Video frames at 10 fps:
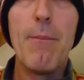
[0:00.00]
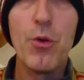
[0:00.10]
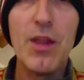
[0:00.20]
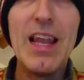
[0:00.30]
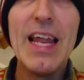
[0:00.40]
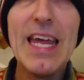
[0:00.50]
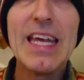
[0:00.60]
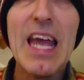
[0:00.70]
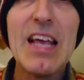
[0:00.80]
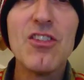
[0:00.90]
But the
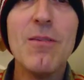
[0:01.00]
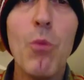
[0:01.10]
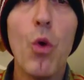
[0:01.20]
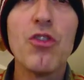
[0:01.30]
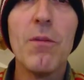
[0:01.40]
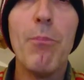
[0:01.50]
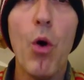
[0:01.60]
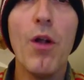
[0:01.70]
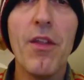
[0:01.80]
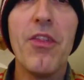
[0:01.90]
league is the most
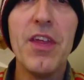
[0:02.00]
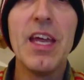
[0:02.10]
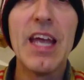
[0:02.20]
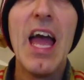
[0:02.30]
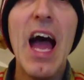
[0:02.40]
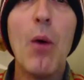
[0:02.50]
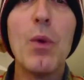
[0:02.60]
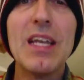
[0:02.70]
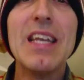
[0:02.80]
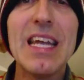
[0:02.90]
important thing, and
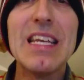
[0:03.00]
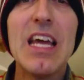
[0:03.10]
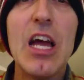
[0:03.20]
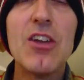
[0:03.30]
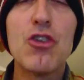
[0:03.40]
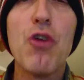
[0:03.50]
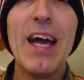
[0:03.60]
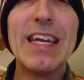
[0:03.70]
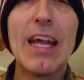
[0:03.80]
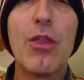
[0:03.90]
we need to try
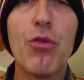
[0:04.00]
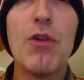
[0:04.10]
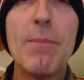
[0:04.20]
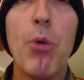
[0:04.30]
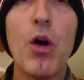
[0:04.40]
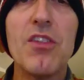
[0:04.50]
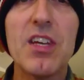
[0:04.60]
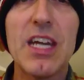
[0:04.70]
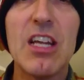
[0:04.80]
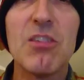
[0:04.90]
and get 3 points
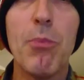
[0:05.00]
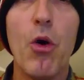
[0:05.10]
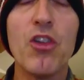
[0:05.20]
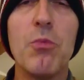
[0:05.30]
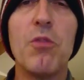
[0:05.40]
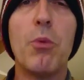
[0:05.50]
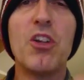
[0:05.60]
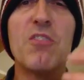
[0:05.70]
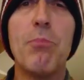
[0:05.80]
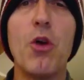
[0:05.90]
against Portsmouth. But
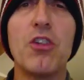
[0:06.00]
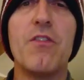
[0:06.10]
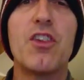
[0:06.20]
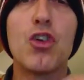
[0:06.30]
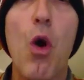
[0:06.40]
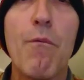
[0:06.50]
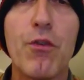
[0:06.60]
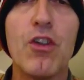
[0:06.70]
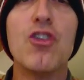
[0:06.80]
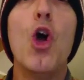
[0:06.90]
it's positive, it's
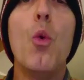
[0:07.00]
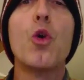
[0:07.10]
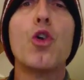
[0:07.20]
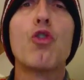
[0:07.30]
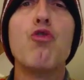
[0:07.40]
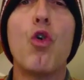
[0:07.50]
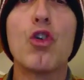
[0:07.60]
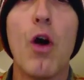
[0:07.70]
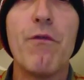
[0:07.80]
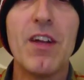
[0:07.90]
confidence. We're going to grow in
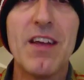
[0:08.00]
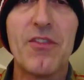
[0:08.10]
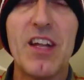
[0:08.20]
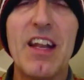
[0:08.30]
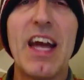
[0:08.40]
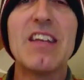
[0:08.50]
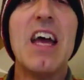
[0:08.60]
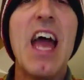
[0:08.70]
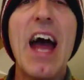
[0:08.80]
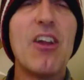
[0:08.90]
confidence after tonight,
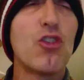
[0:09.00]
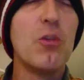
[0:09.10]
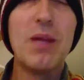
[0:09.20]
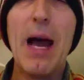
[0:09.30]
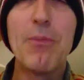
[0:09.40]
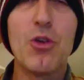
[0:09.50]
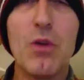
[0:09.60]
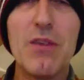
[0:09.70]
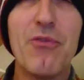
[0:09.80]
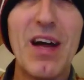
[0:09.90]
and it's going to be
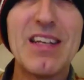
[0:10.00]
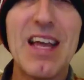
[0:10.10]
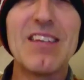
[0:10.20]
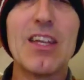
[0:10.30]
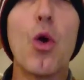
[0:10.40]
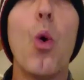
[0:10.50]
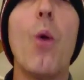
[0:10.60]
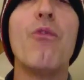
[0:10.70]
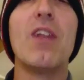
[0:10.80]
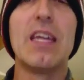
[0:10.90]
absolutely fantastic.
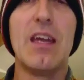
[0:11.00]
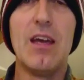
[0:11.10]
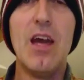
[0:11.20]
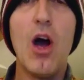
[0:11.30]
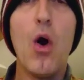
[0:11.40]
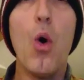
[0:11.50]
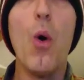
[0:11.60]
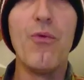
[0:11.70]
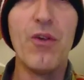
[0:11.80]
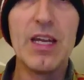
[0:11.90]

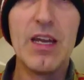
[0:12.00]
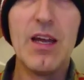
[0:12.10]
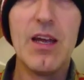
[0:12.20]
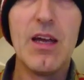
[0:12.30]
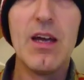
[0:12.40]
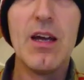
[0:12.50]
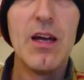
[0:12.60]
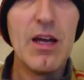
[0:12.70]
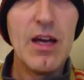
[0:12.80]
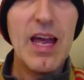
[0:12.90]
Hopefully,
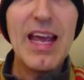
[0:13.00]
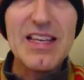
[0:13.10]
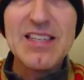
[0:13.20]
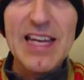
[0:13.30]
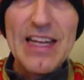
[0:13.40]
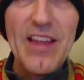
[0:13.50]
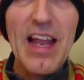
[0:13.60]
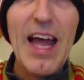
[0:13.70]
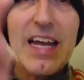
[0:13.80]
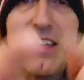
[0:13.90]
he's seen the
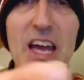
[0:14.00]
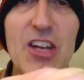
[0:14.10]
light.